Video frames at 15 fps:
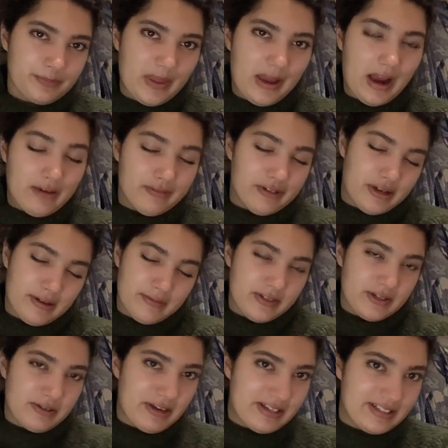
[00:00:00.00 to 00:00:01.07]
I ran out of
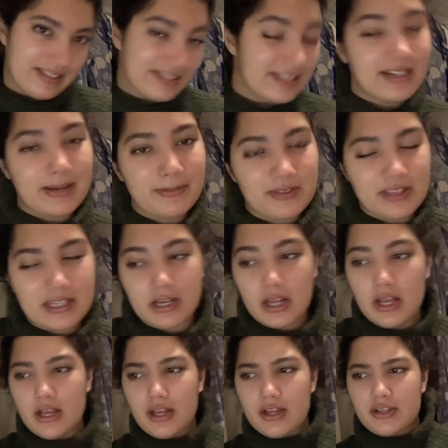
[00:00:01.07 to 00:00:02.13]
video ideas type of thing.
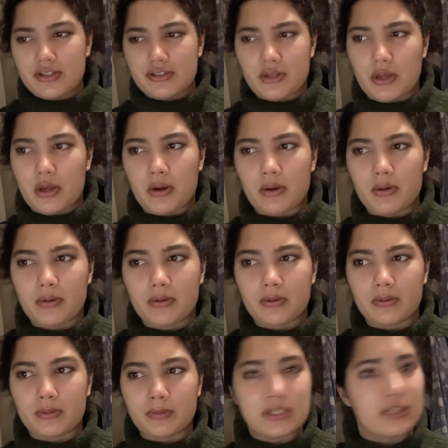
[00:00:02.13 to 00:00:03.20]
So
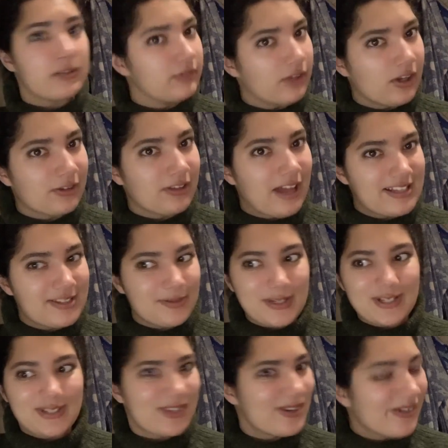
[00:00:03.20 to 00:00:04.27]
we did a vlog last
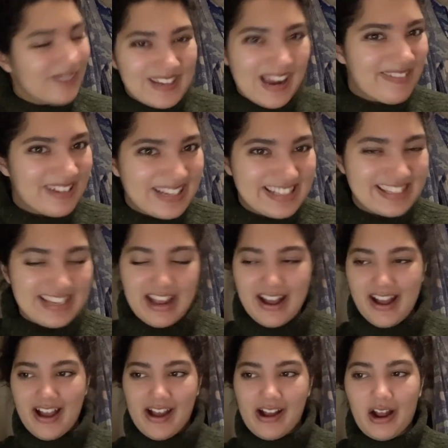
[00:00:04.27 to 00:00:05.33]
week, so you know what time it is.
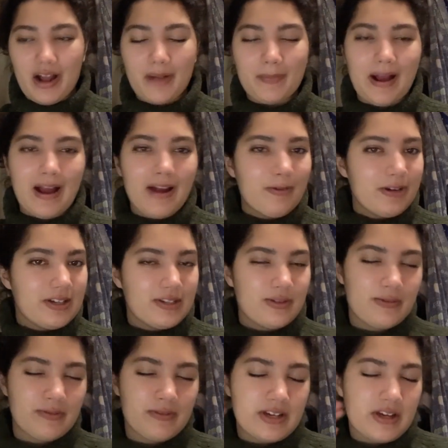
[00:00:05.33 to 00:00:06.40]
I wanted to do
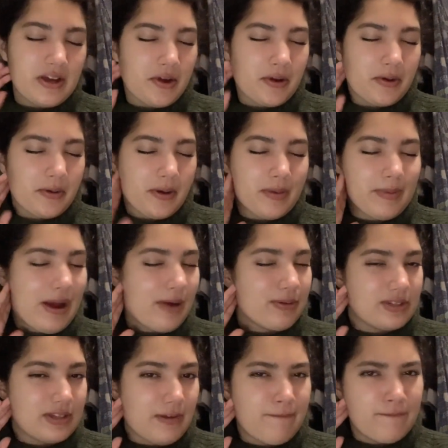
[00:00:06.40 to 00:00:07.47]
a video
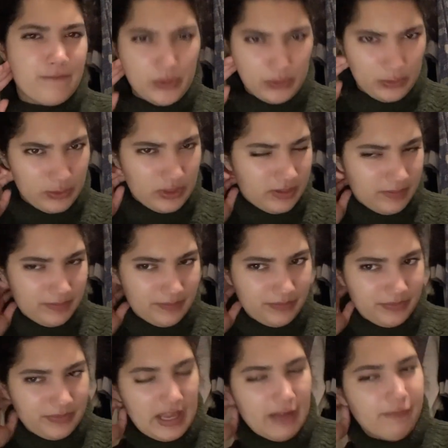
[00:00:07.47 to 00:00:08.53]
about food
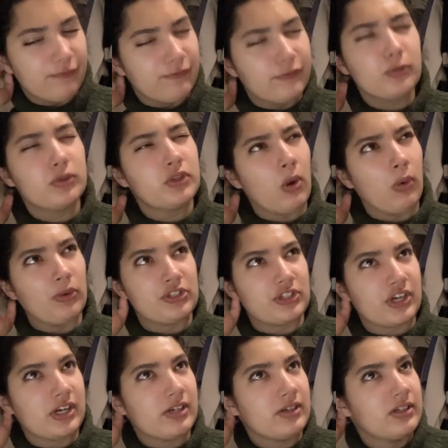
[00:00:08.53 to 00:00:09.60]
and food culture,